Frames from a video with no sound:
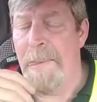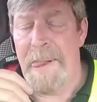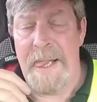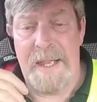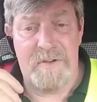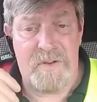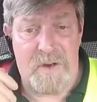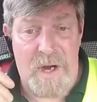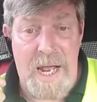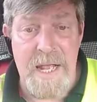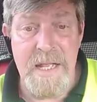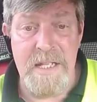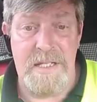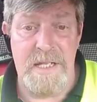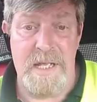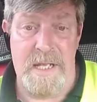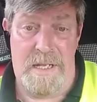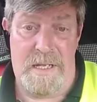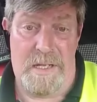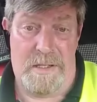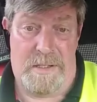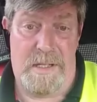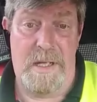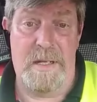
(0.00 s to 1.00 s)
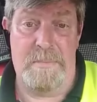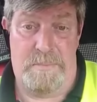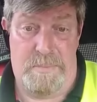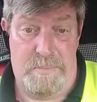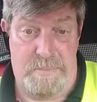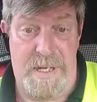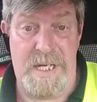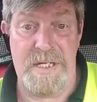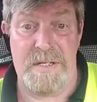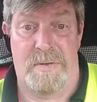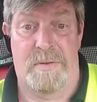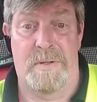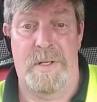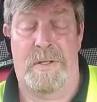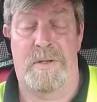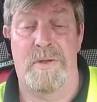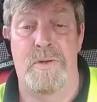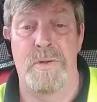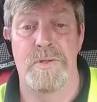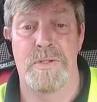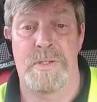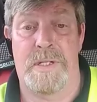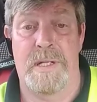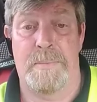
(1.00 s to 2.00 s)
tried to okay, basically
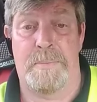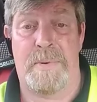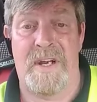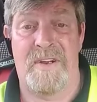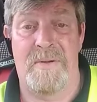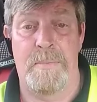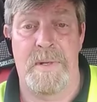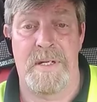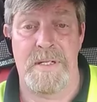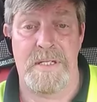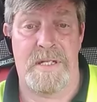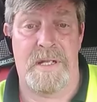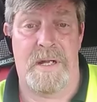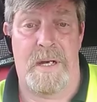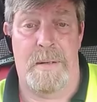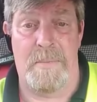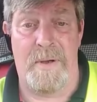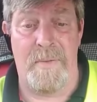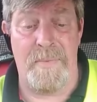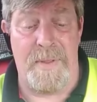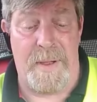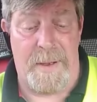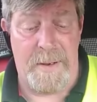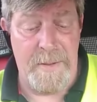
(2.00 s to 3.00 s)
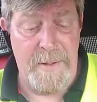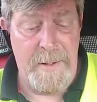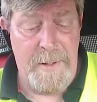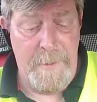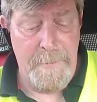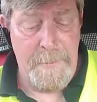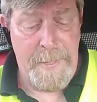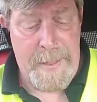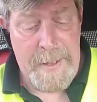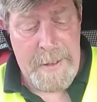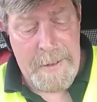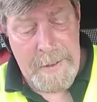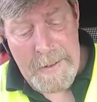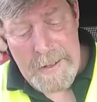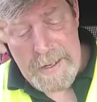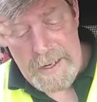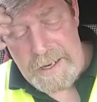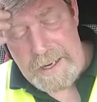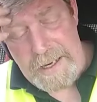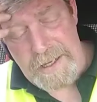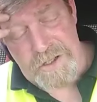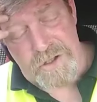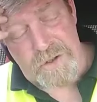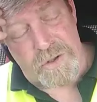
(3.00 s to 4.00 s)
accuse the Prime Minister of murder.
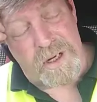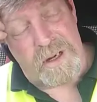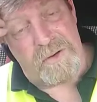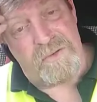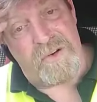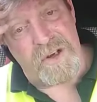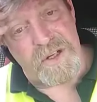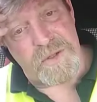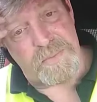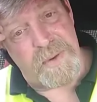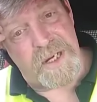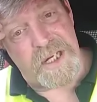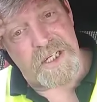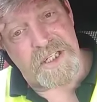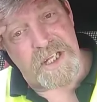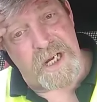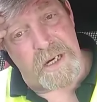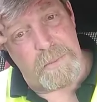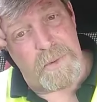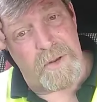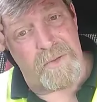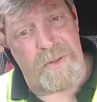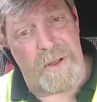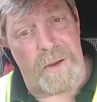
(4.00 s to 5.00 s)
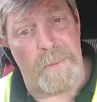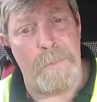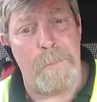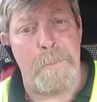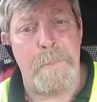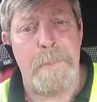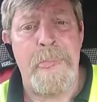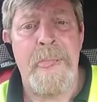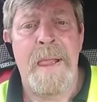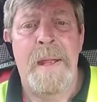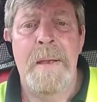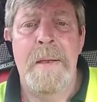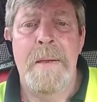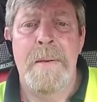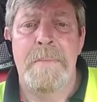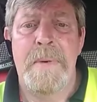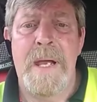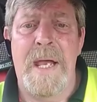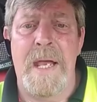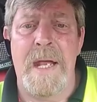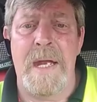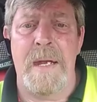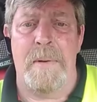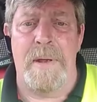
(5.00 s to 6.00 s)
Uh, sorry, First Minister of murder.
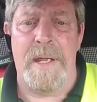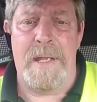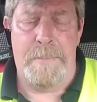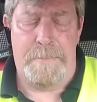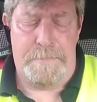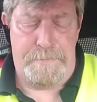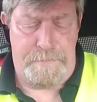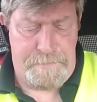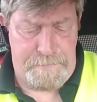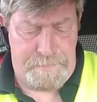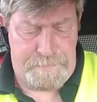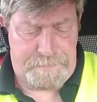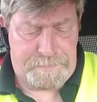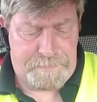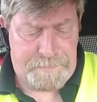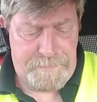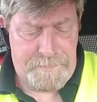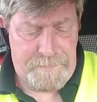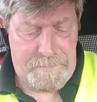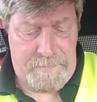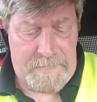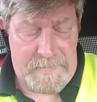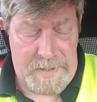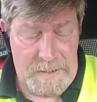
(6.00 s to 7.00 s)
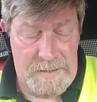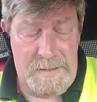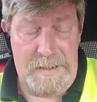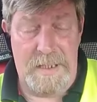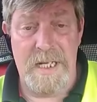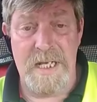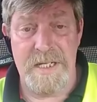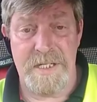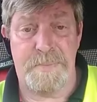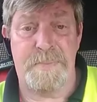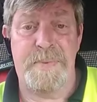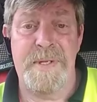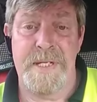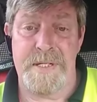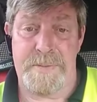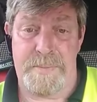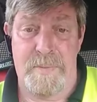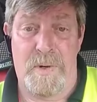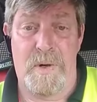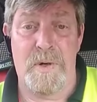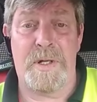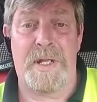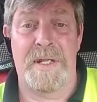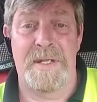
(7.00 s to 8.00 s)
But anyway, it's Piers
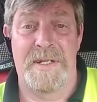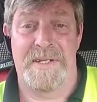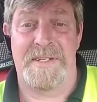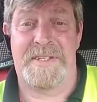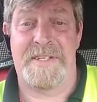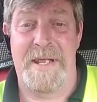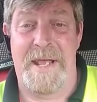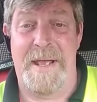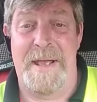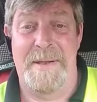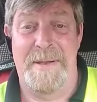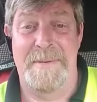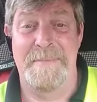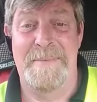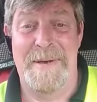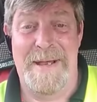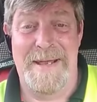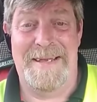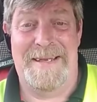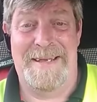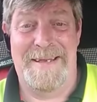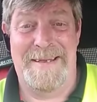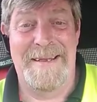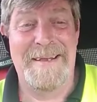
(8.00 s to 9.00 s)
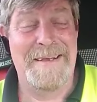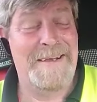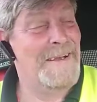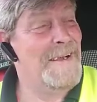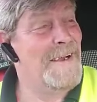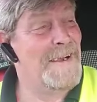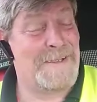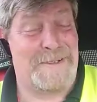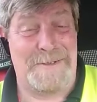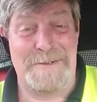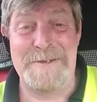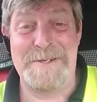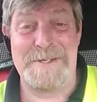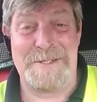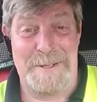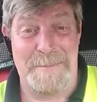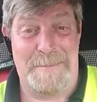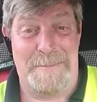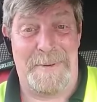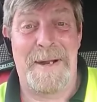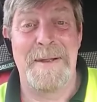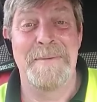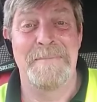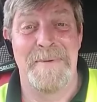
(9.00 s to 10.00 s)
Morgan that's eh, accusing the
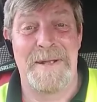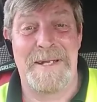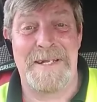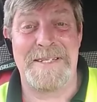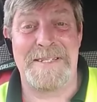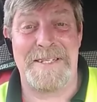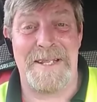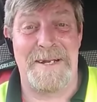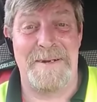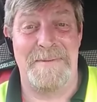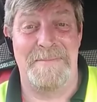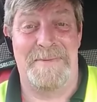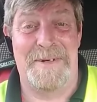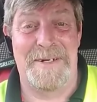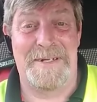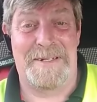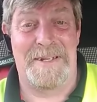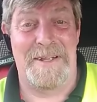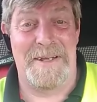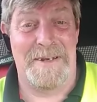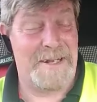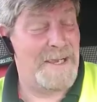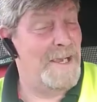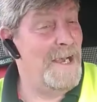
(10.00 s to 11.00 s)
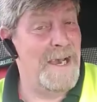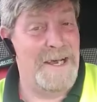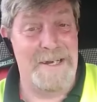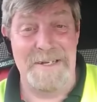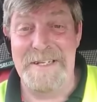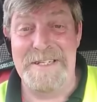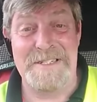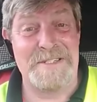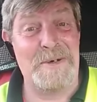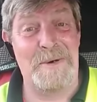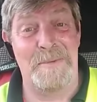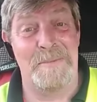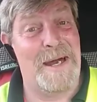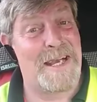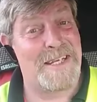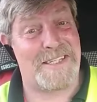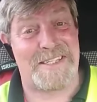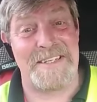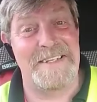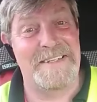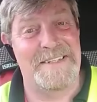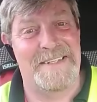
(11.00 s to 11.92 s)
Prime Minister of murder, and he's no missing.